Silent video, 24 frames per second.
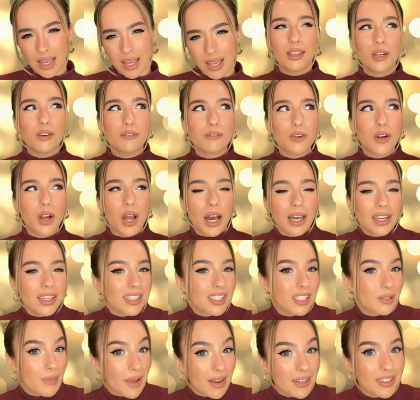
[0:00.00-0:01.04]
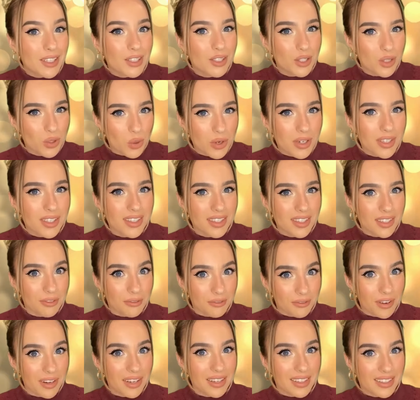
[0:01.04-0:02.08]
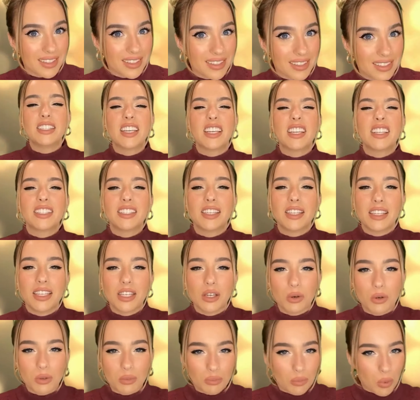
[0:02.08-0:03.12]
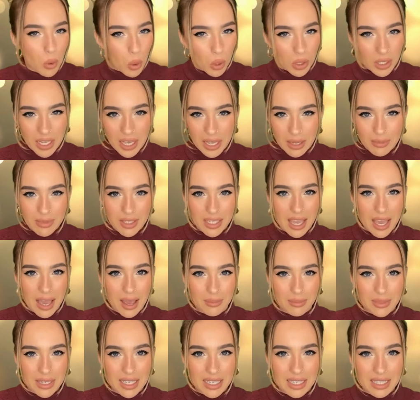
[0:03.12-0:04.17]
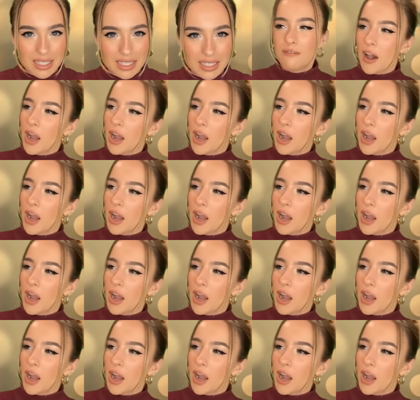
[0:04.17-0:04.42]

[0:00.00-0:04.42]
Look for unexpected sources of fun. Dig into the old board games cabinet.